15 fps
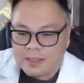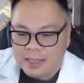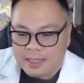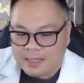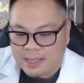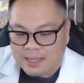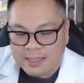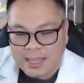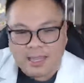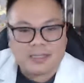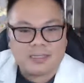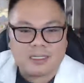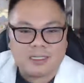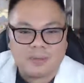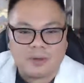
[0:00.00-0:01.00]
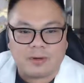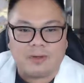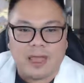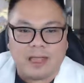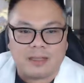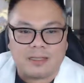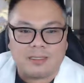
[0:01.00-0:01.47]
on that analysis
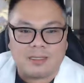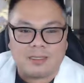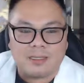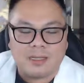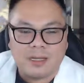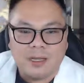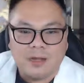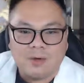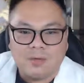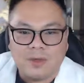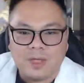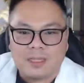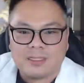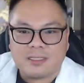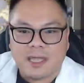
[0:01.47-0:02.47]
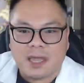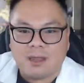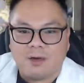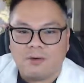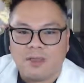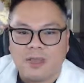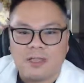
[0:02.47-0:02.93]
paralysis. We get
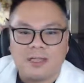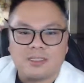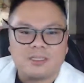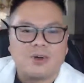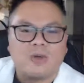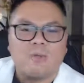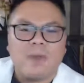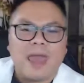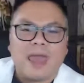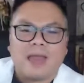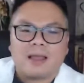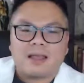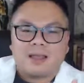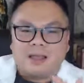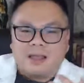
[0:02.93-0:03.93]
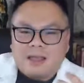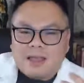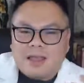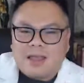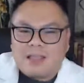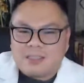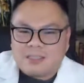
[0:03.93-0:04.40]
stuck, okay, let's go back
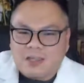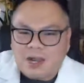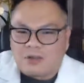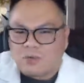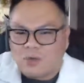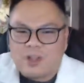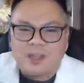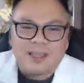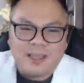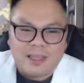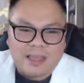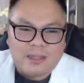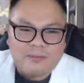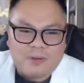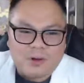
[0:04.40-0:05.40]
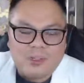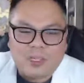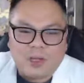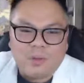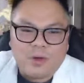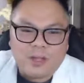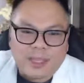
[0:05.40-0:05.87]
and start working again for
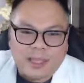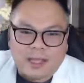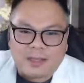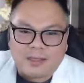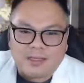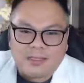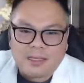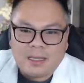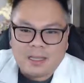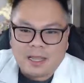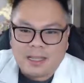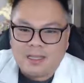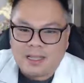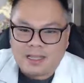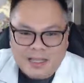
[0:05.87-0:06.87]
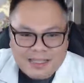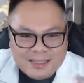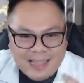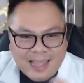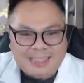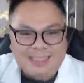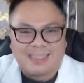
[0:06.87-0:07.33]
someone else. And
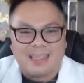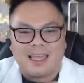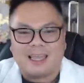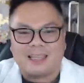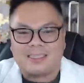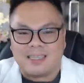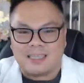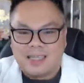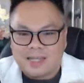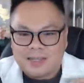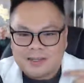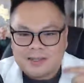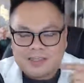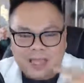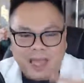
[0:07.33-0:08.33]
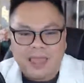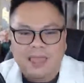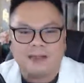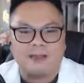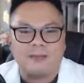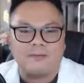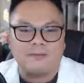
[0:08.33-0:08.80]
then that's, again, it's another
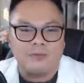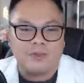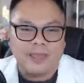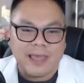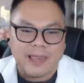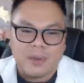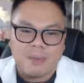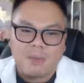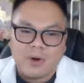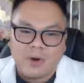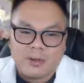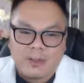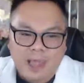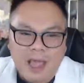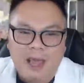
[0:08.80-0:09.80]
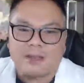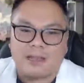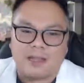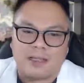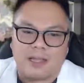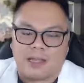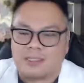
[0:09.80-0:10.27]
cycle of you getting burned
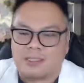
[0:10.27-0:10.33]
out in